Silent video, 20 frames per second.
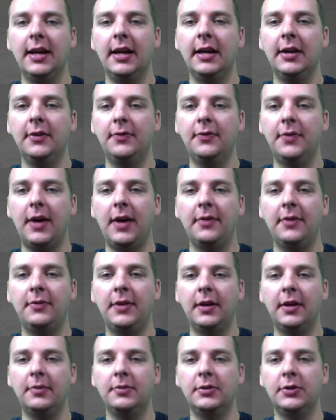negative 5
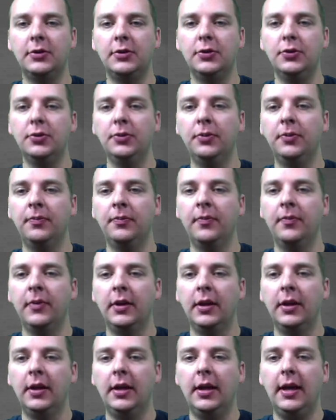times 2,
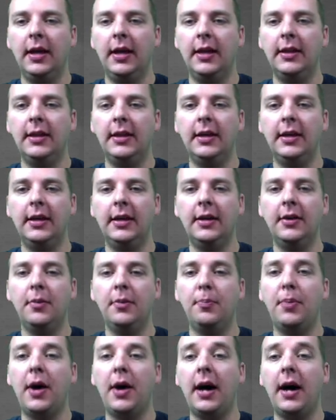and then
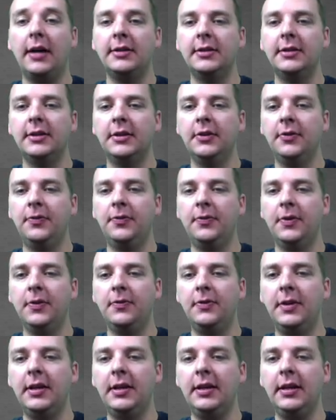positive
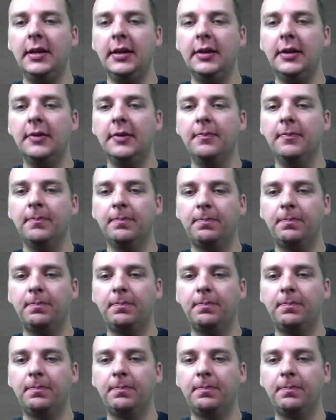15,